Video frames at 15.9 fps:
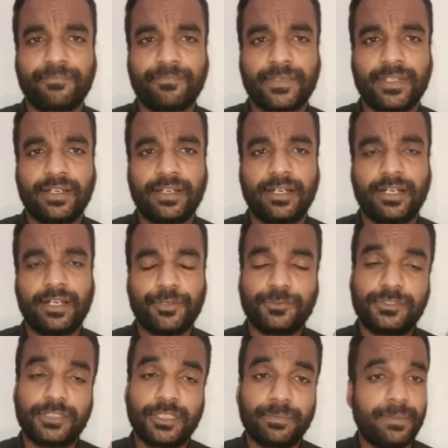
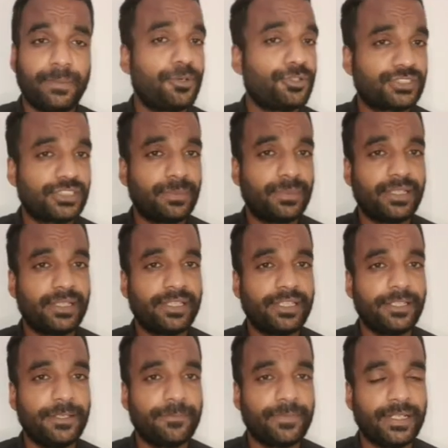using Bebo
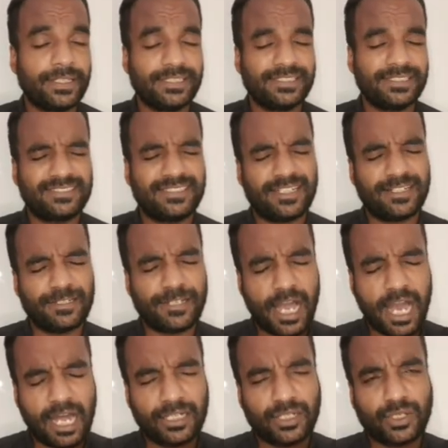stability. It is the
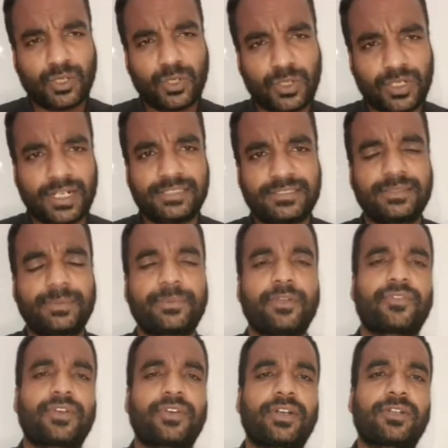hardcore concept
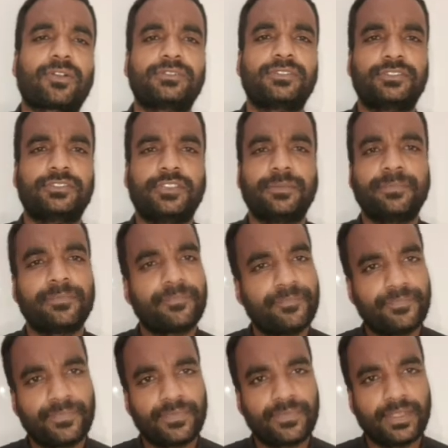of control system.
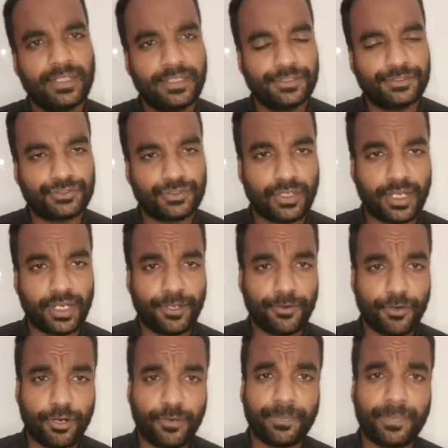So I
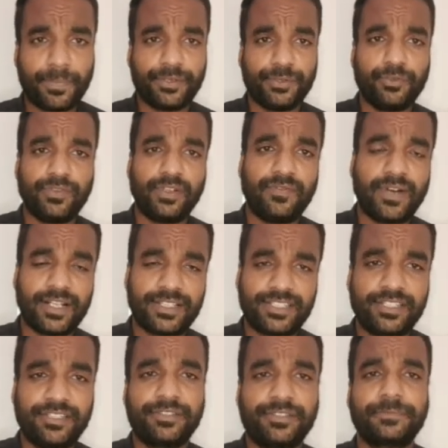hope you will watch
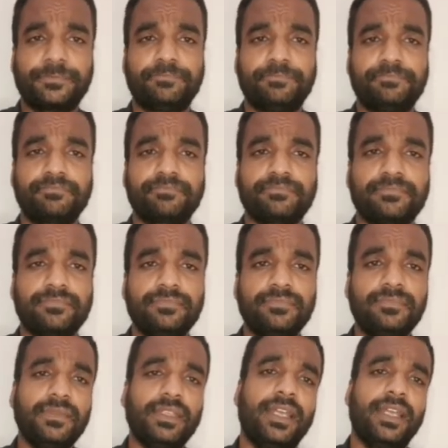it.
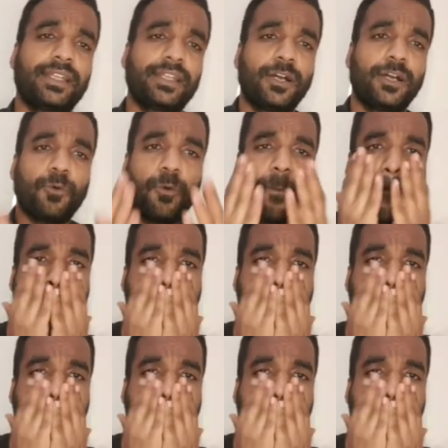And now,